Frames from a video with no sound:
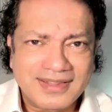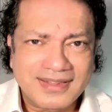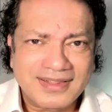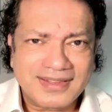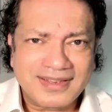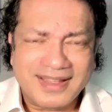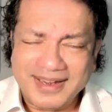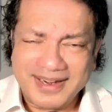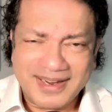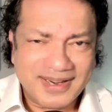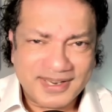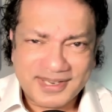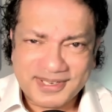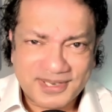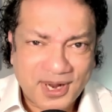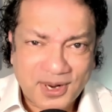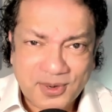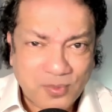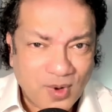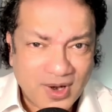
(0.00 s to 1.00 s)
Gideon has
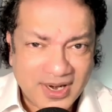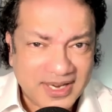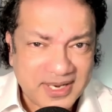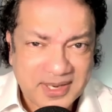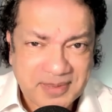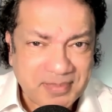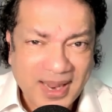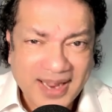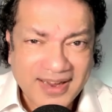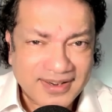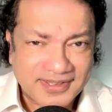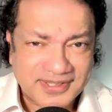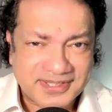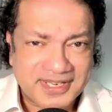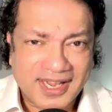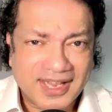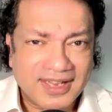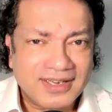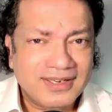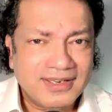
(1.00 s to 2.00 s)
not won any battles
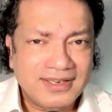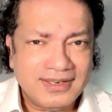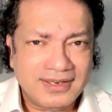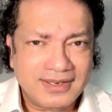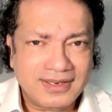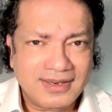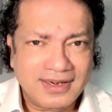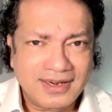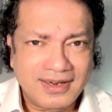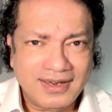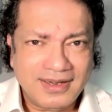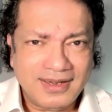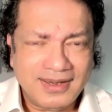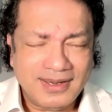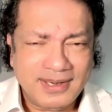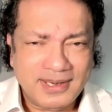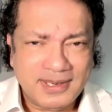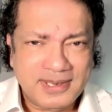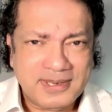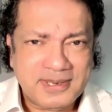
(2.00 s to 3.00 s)
yet,
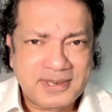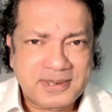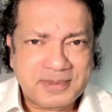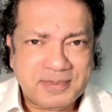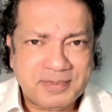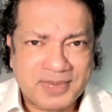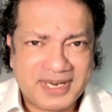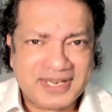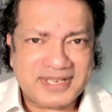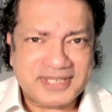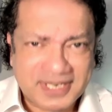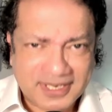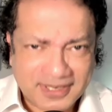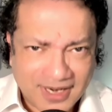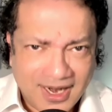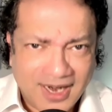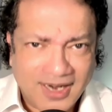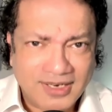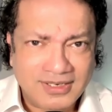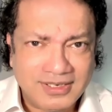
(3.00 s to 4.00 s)
but he's
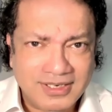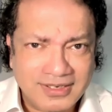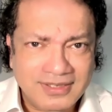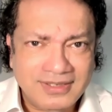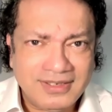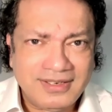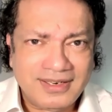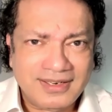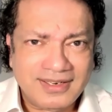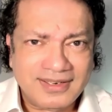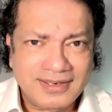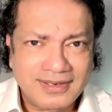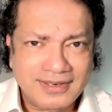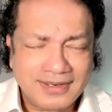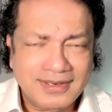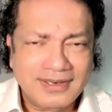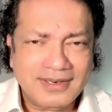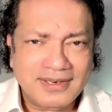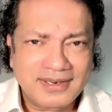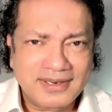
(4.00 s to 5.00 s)
declaring
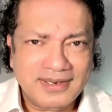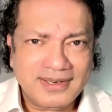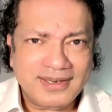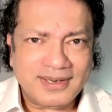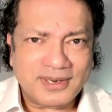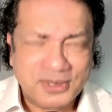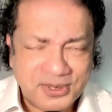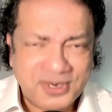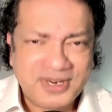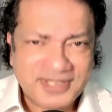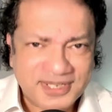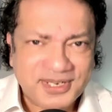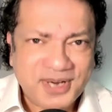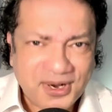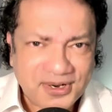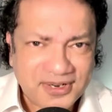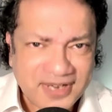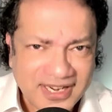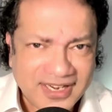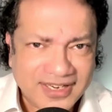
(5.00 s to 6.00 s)
who his
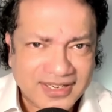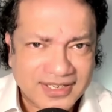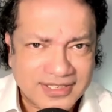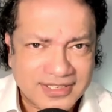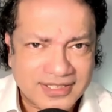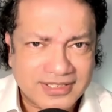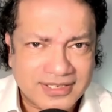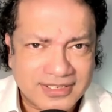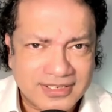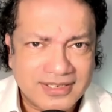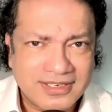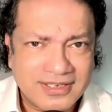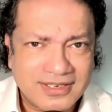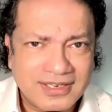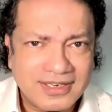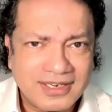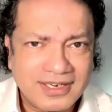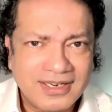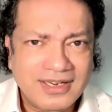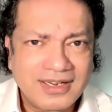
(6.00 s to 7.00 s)
God is
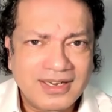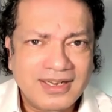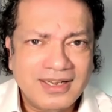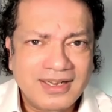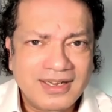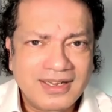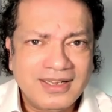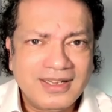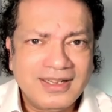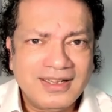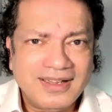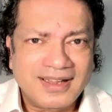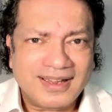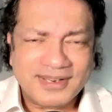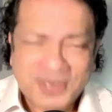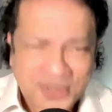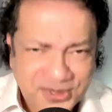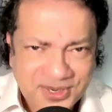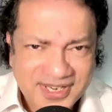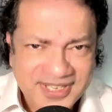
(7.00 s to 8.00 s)
and
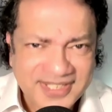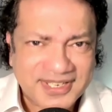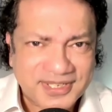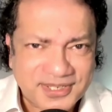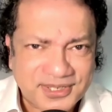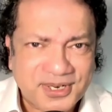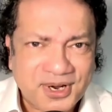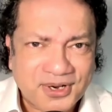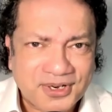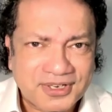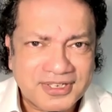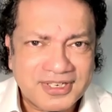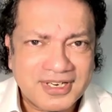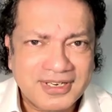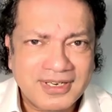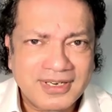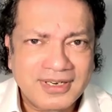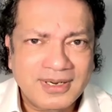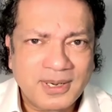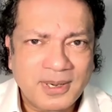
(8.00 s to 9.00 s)
who is his God.
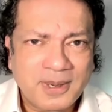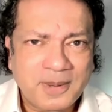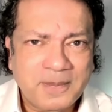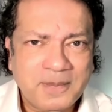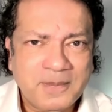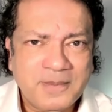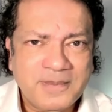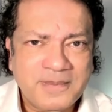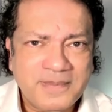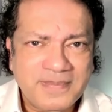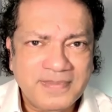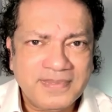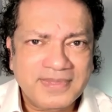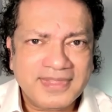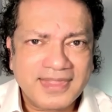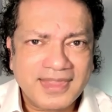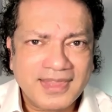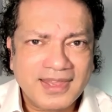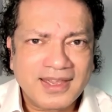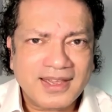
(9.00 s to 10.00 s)

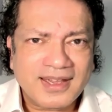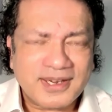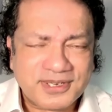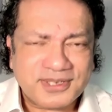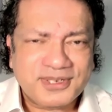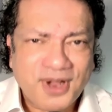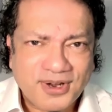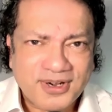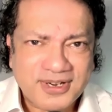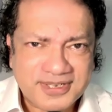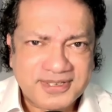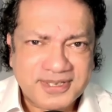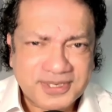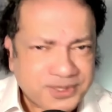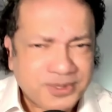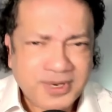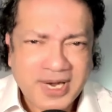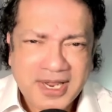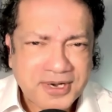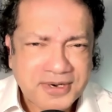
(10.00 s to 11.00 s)
His God is the
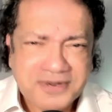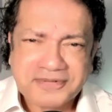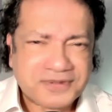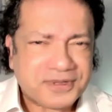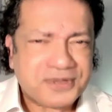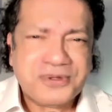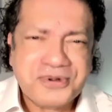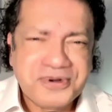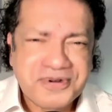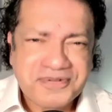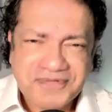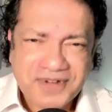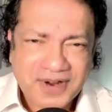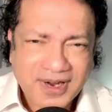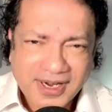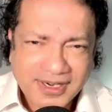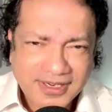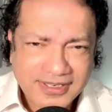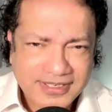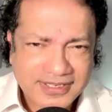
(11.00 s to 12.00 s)
creator of the
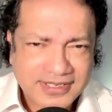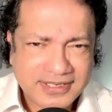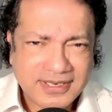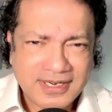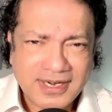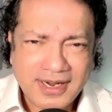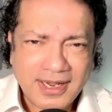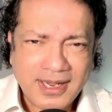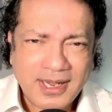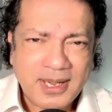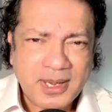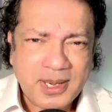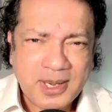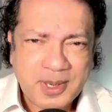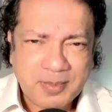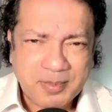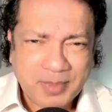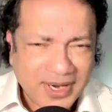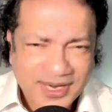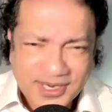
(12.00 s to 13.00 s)
universe,
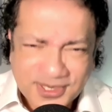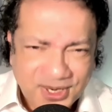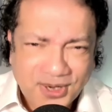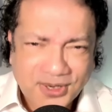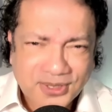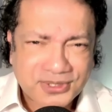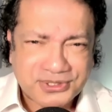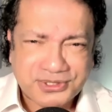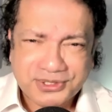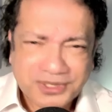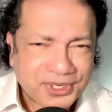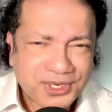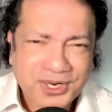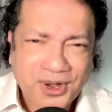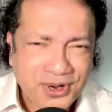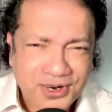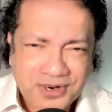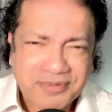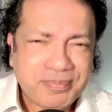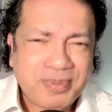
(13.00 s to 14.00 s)
but he's also the
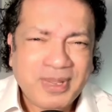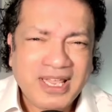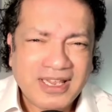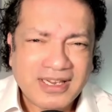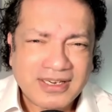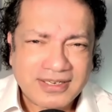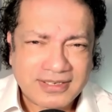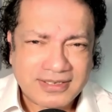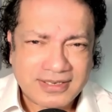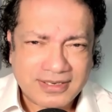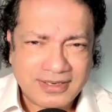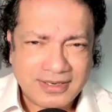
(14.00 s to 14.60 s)
God of peace.